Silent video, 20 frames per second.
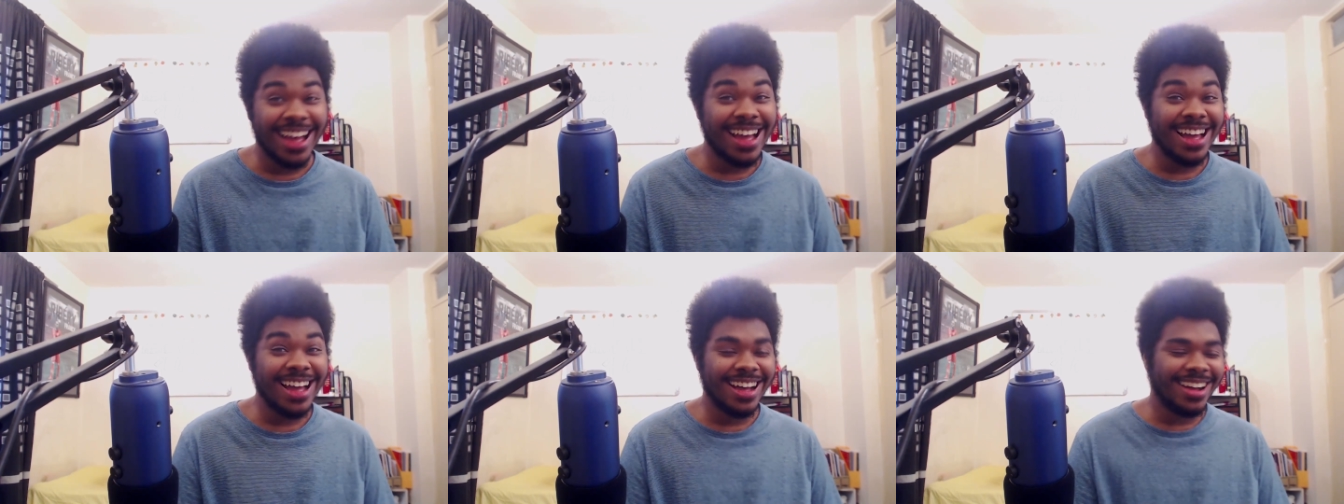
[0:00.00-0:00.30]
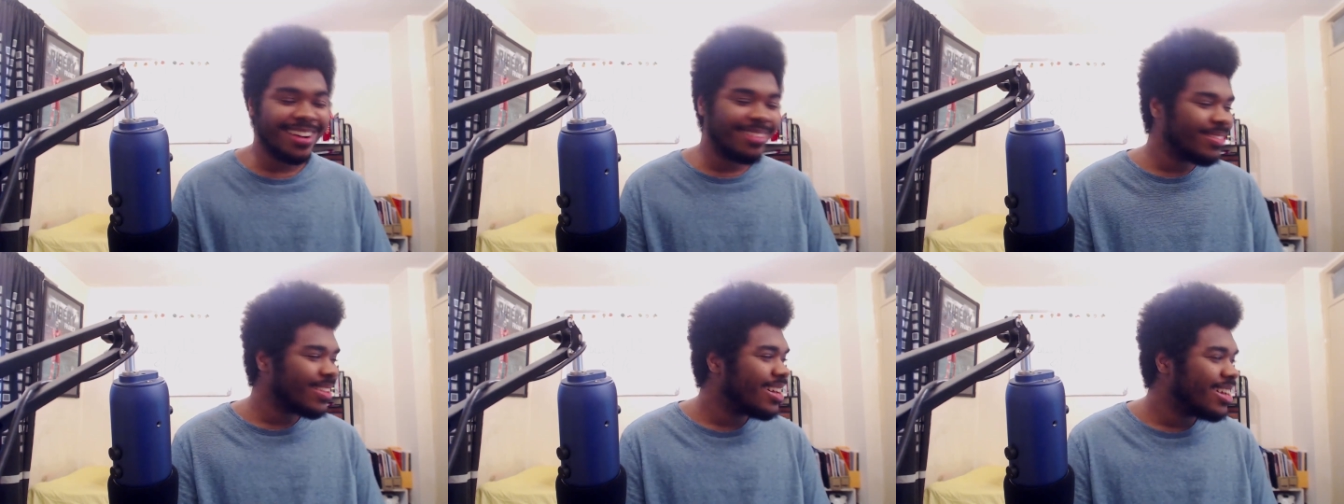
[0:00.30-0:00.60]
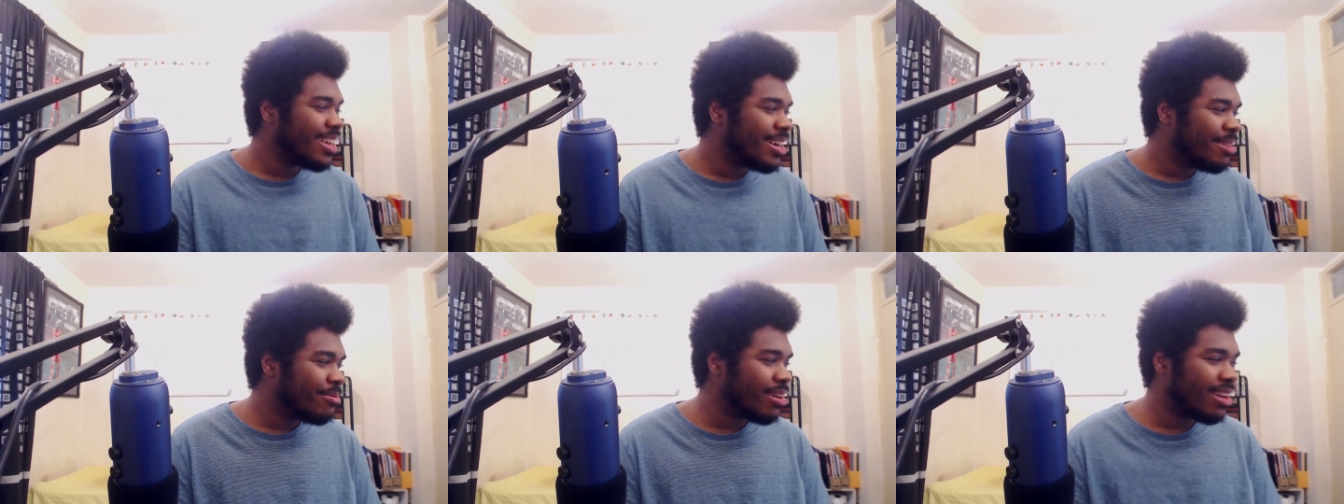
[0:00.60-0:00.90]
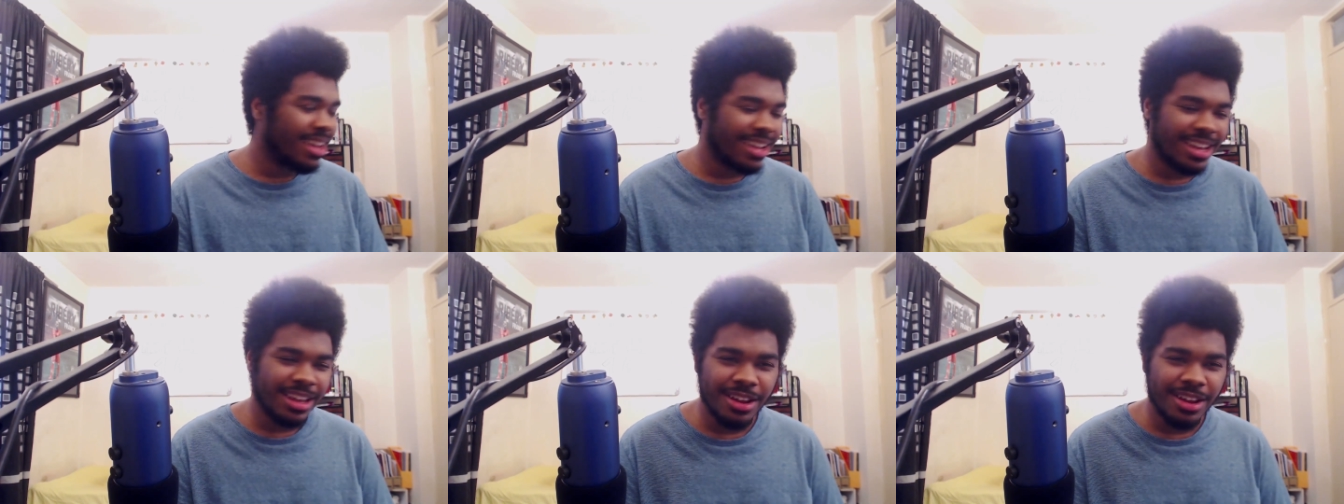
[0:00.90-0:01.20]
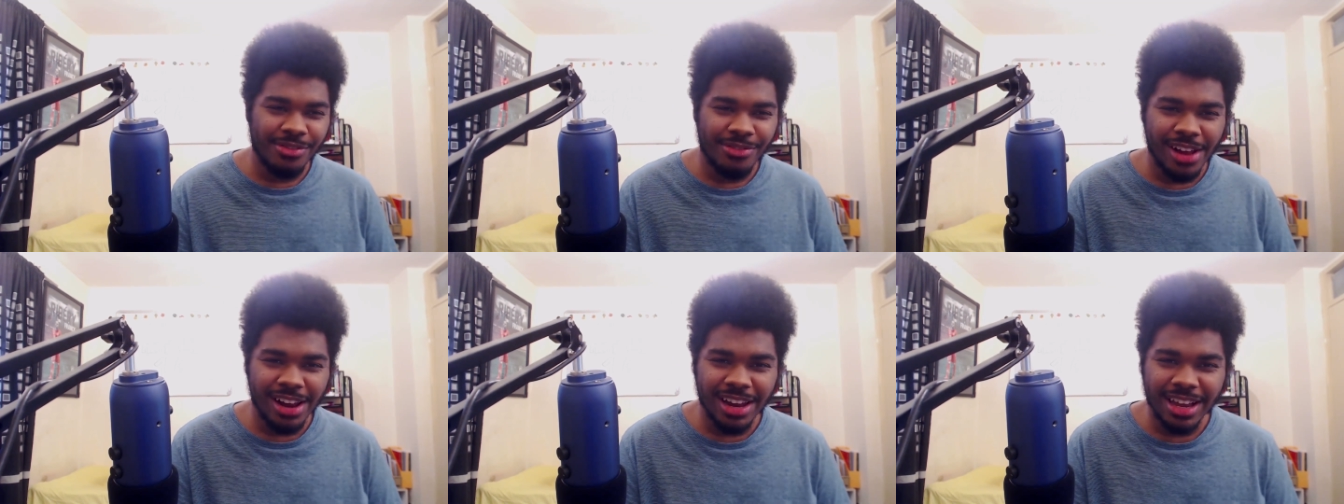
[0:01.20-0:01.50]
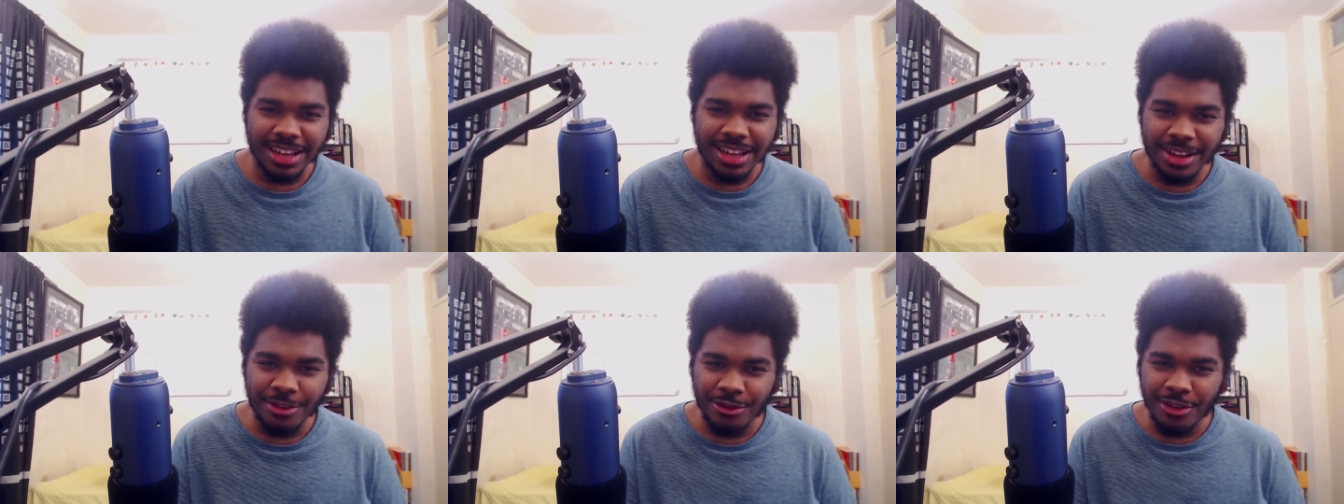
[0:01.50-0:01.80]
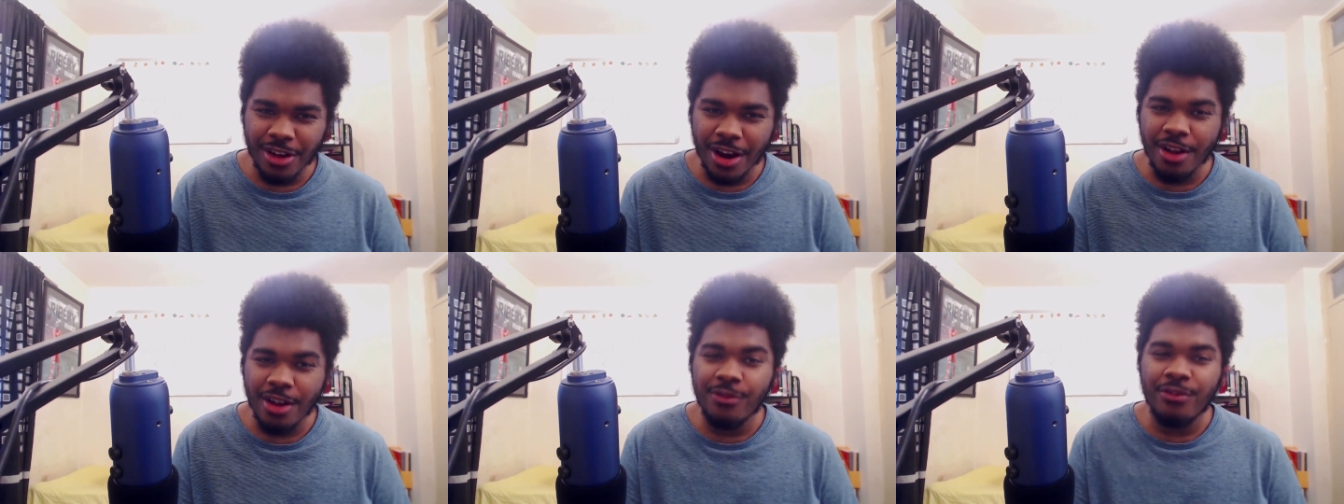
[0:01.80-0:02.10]
but like it, it, felt like a
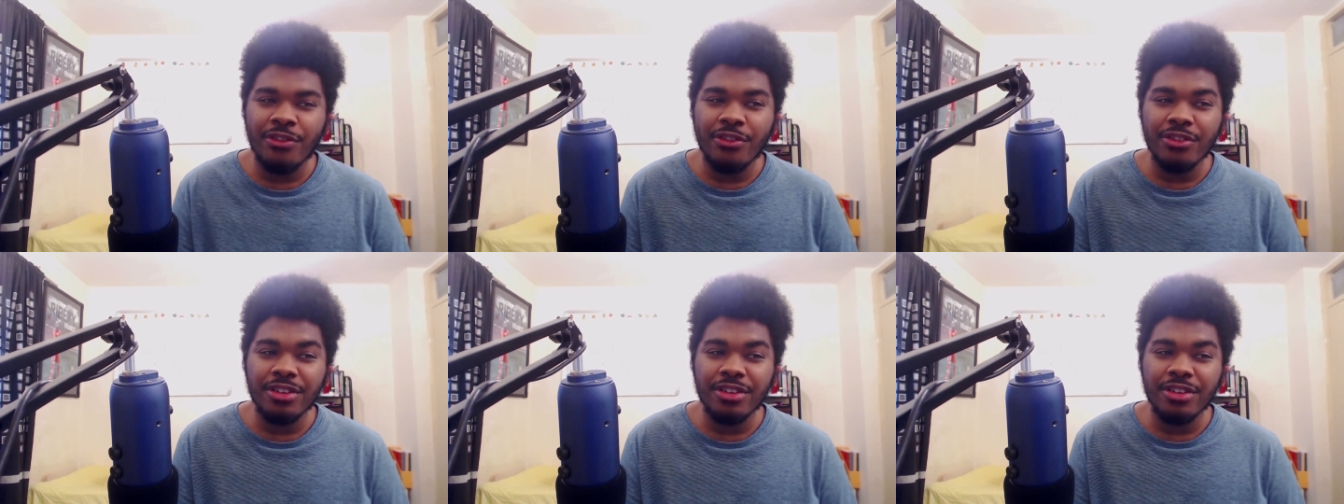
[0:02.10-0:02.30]
very, it,